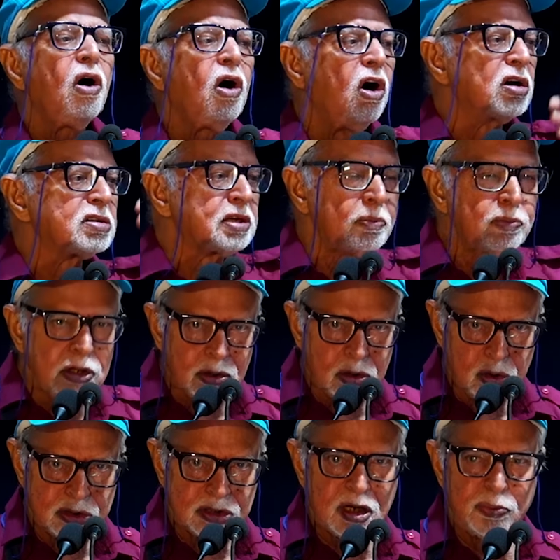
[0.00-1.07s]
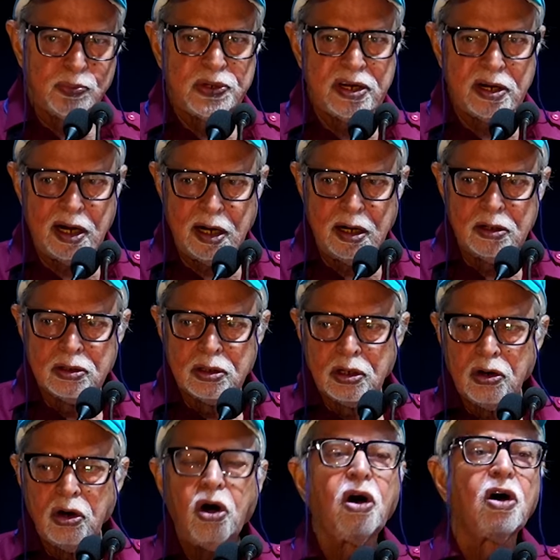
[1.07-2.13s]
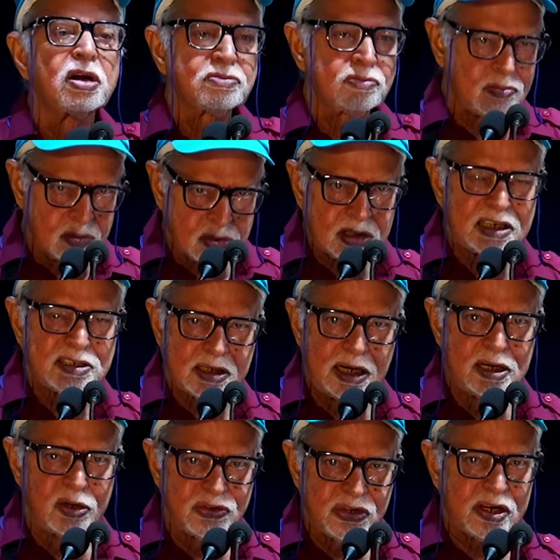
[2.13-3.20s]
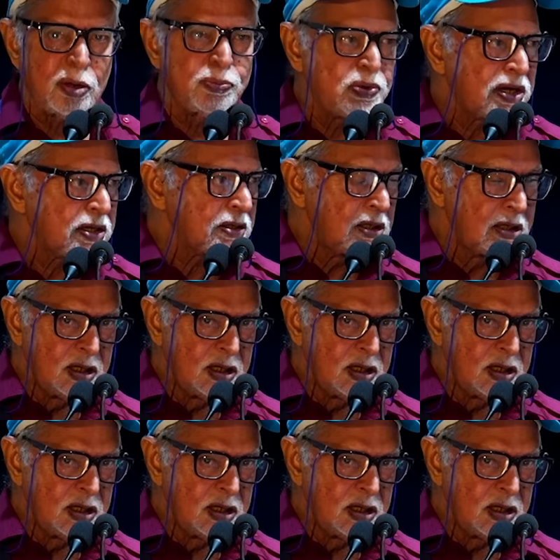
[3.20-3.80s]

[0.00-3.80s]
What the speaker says: or some Hindu scripture read, or such kind of scripture.